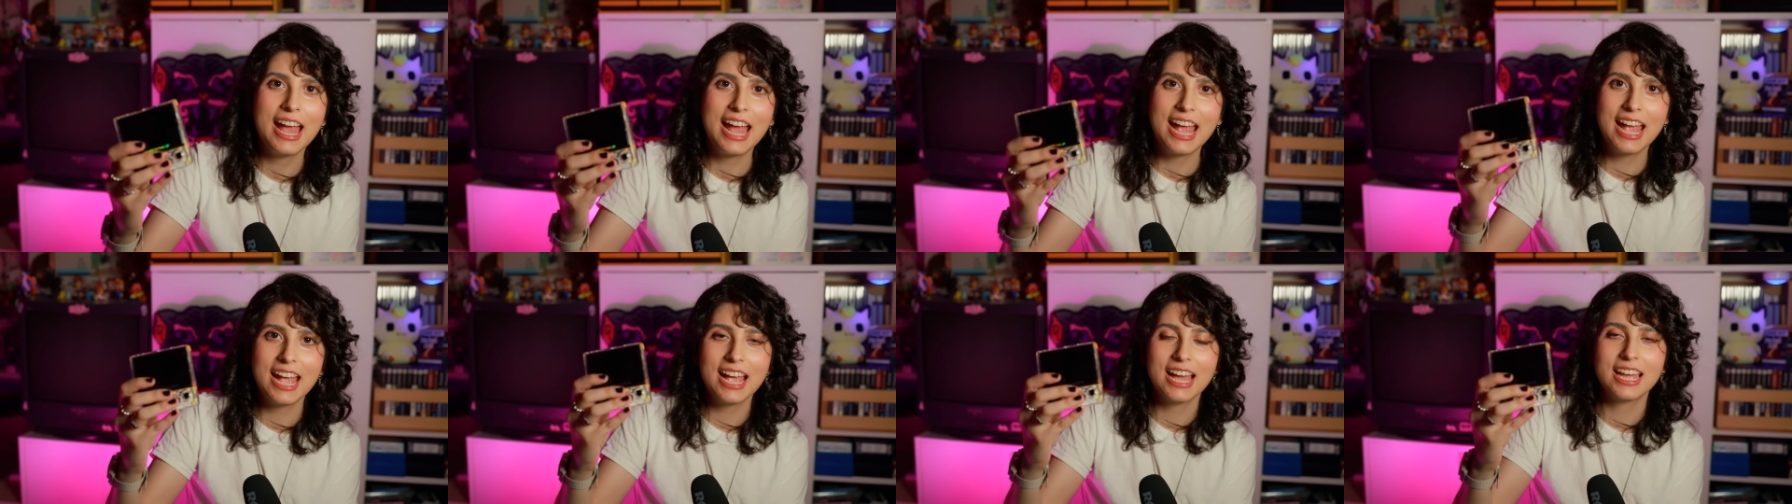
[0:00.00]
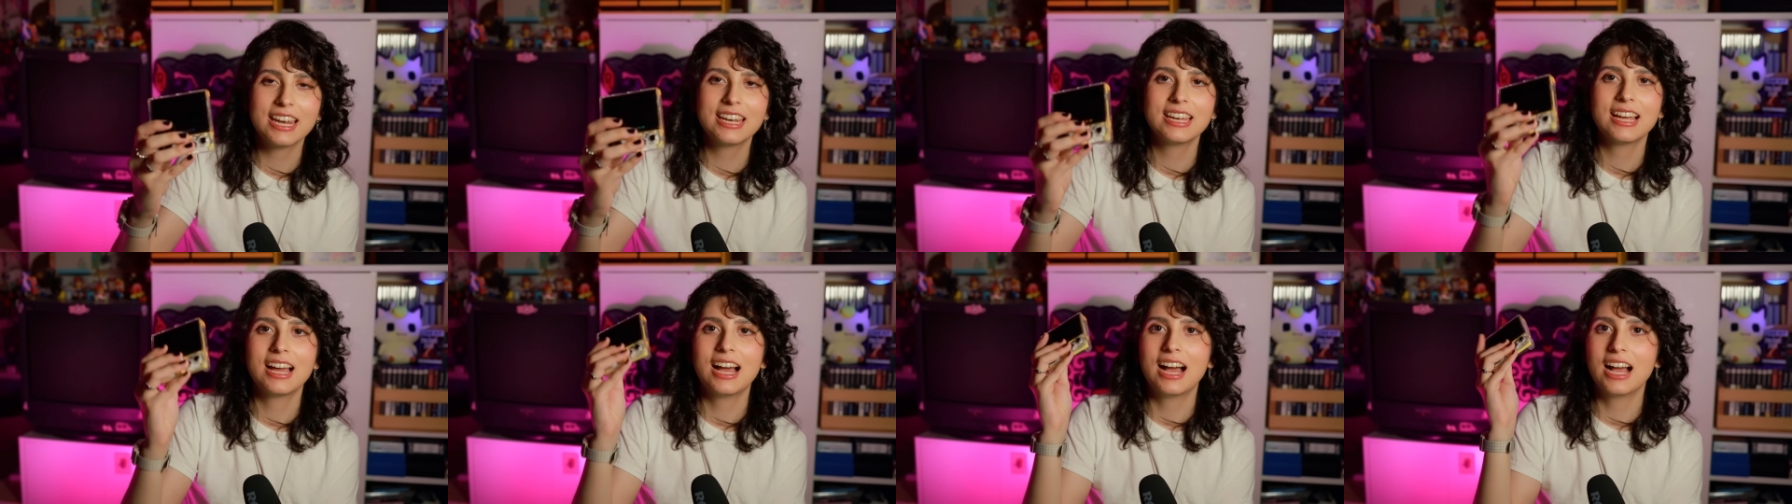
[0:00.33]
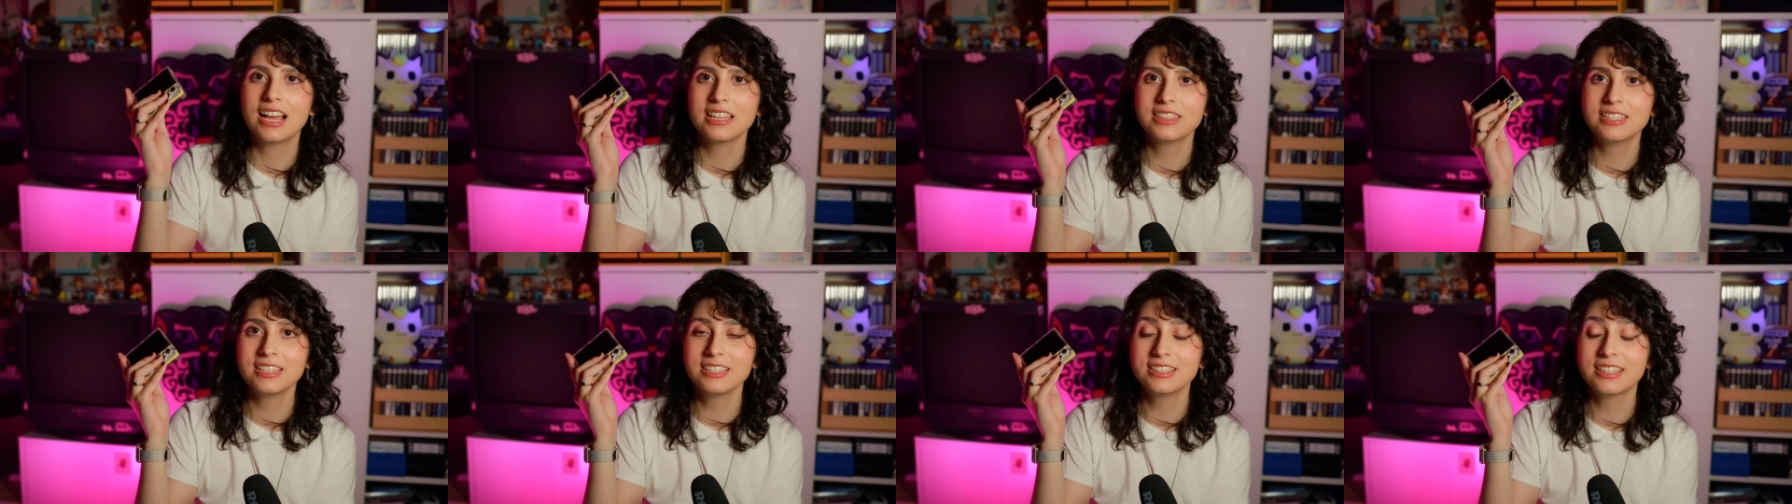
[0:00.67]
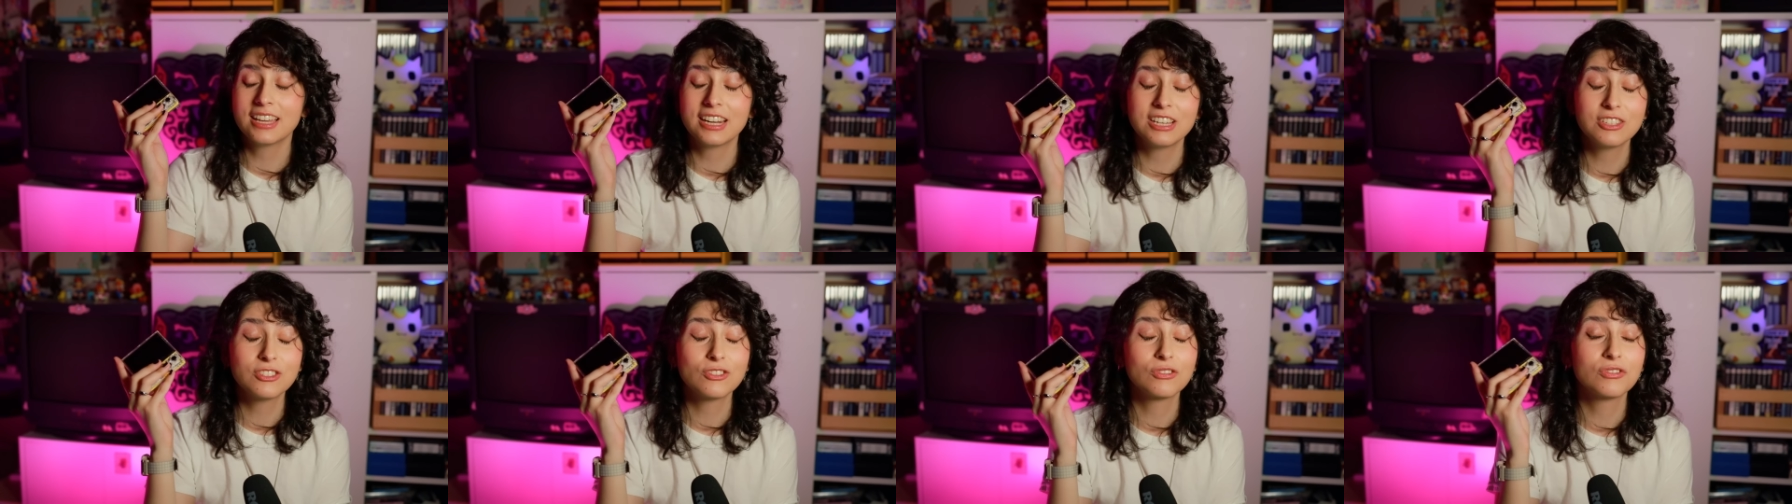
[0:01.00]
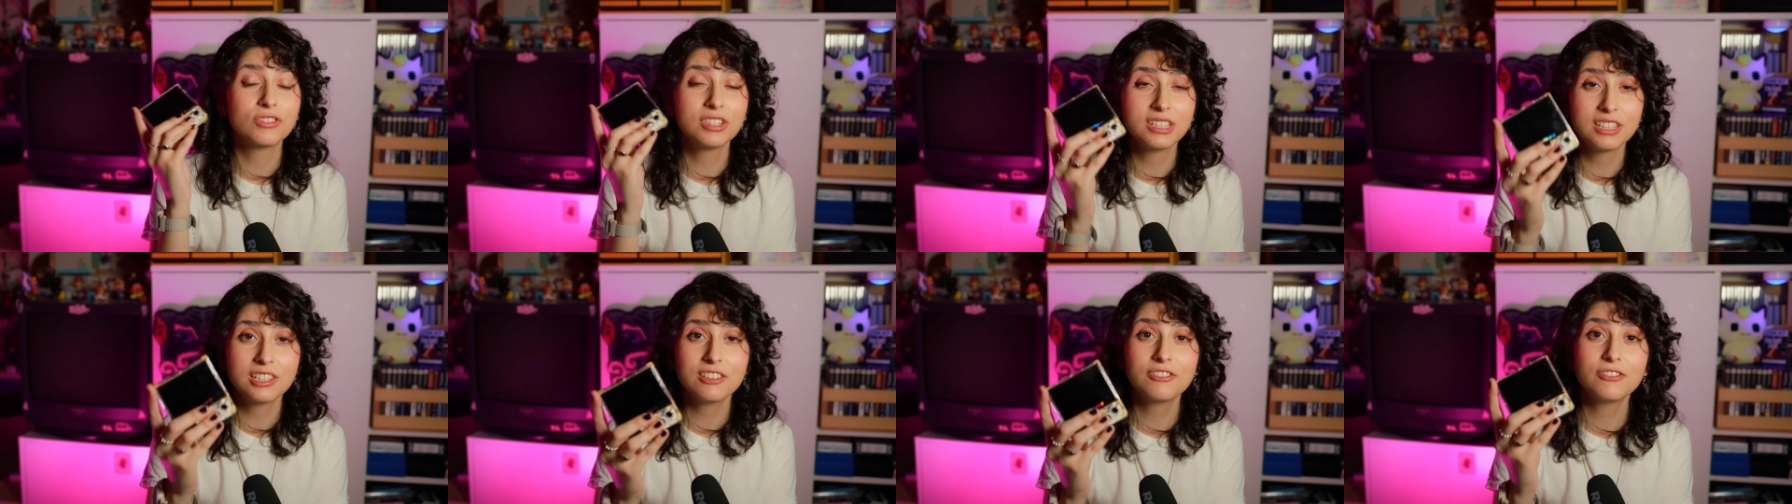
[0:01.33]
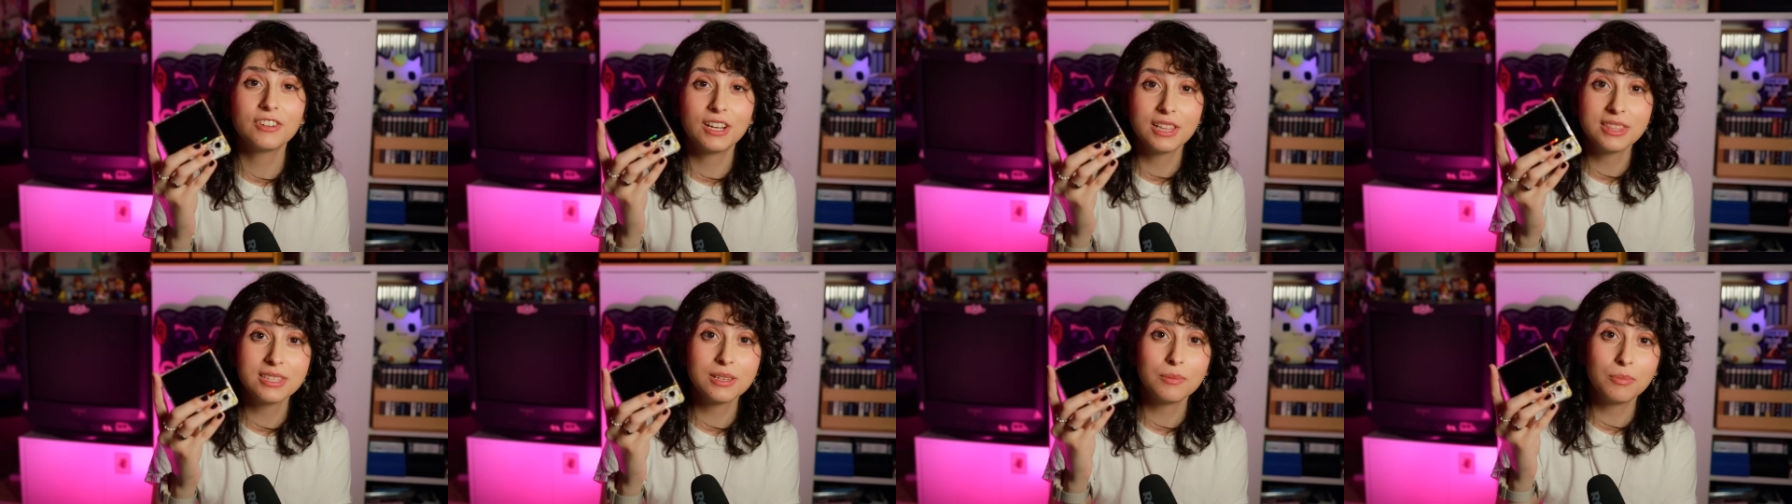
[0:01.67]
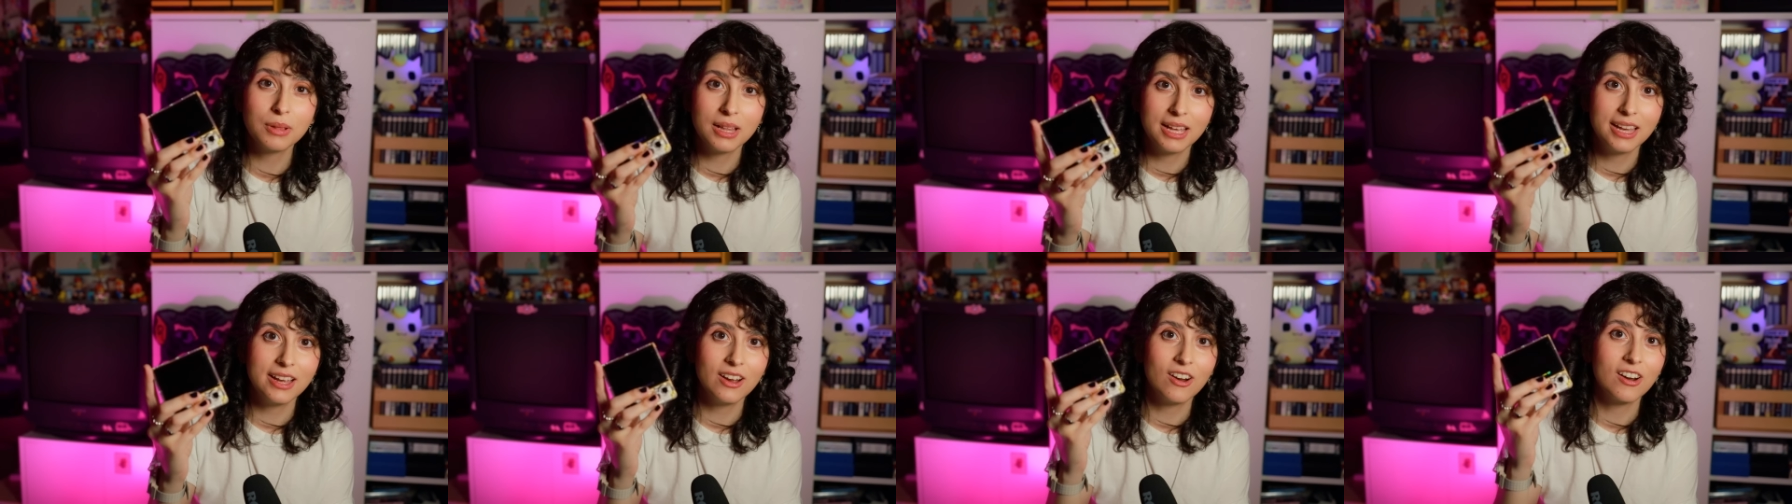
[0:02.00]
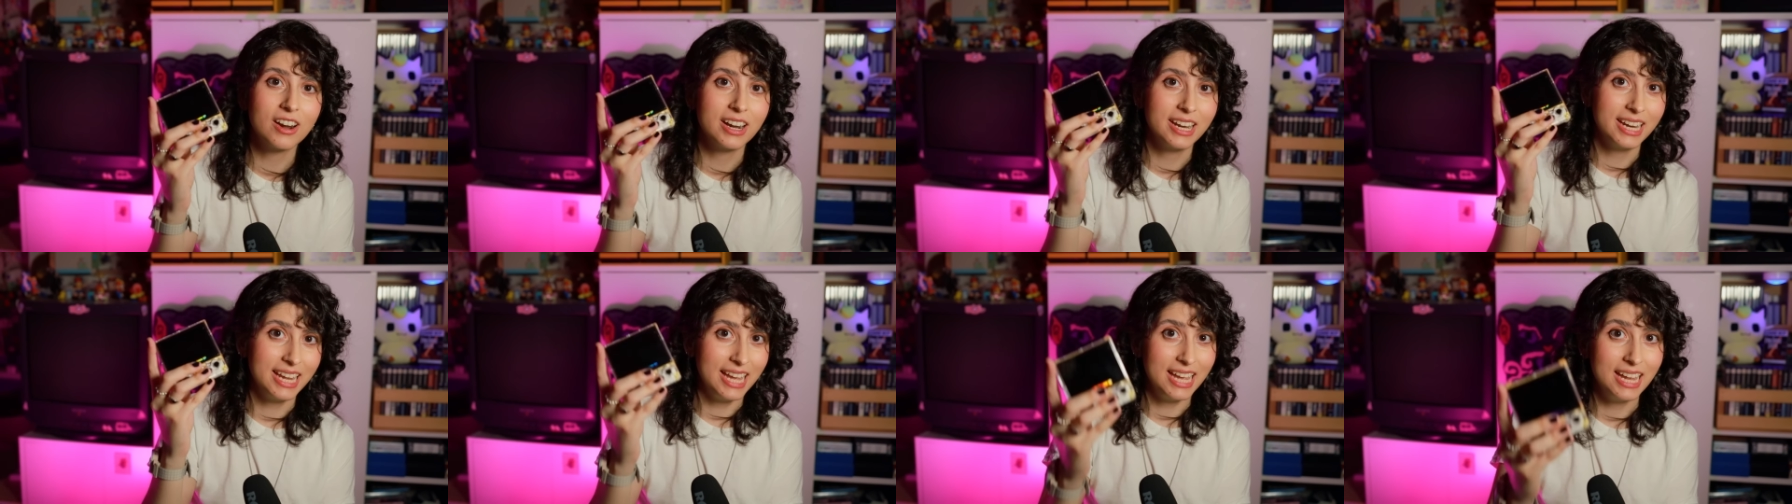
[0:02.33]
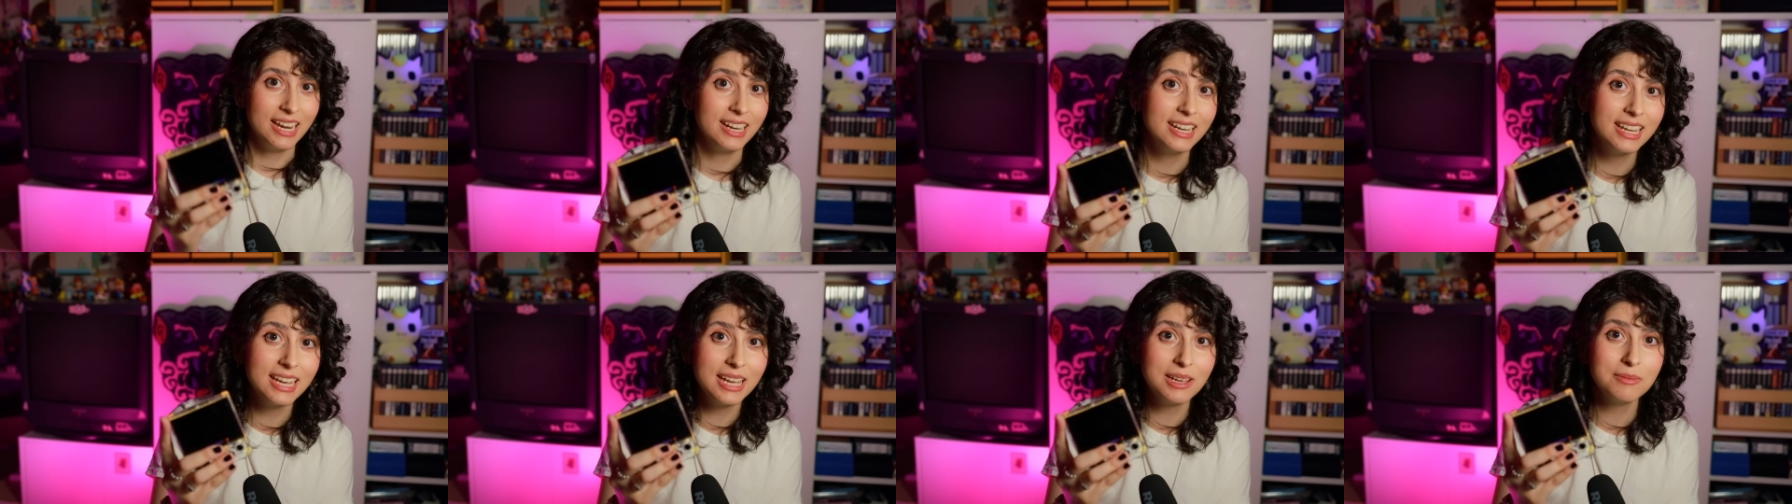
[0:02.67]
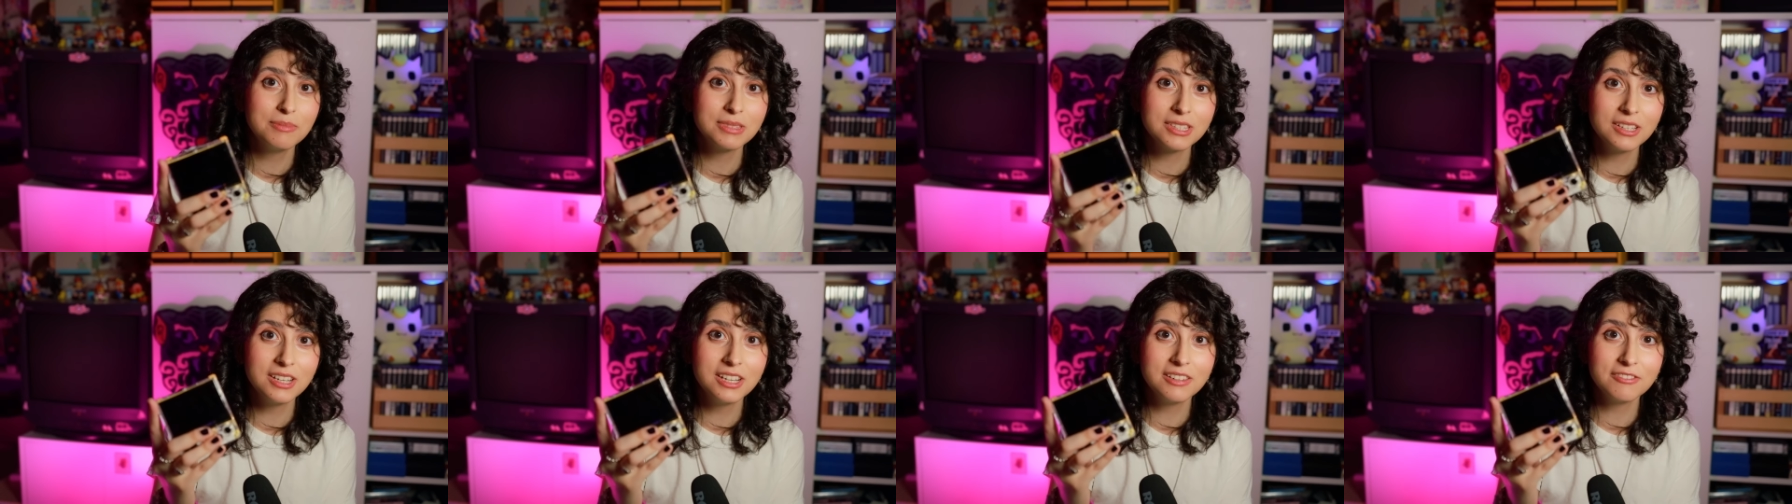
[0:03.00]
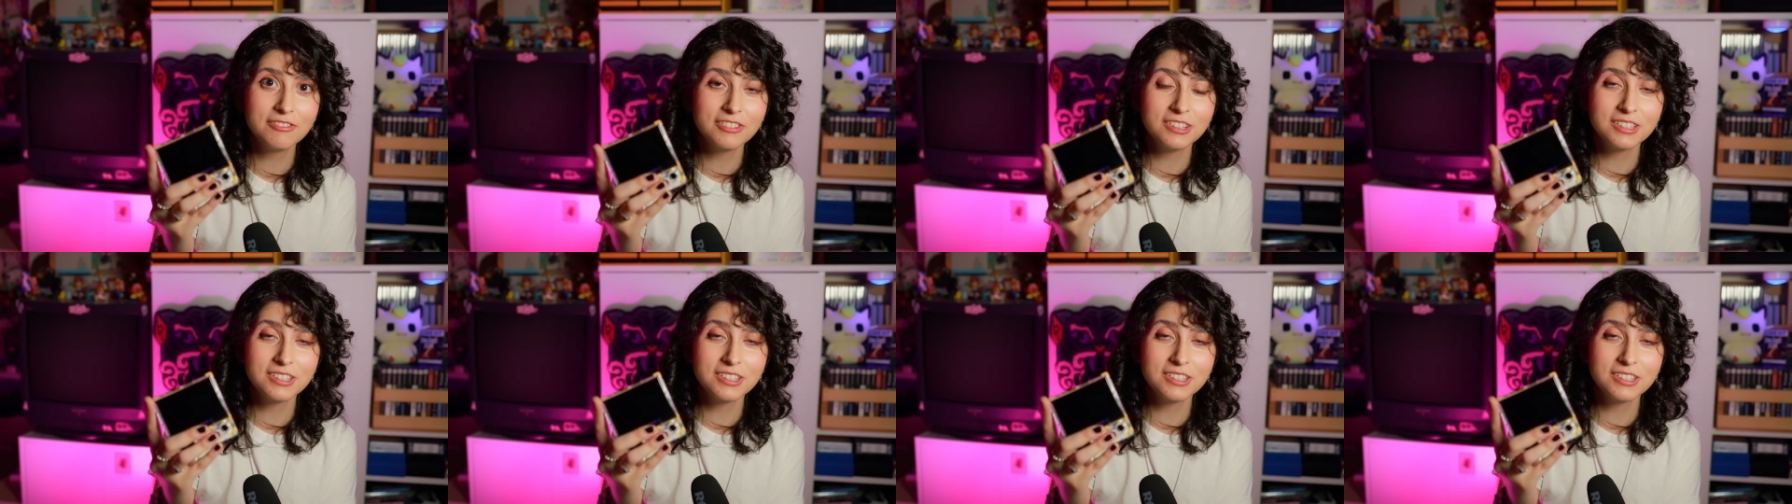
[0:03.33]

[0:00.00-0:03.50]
And I think that it's really fun to play arcade games on,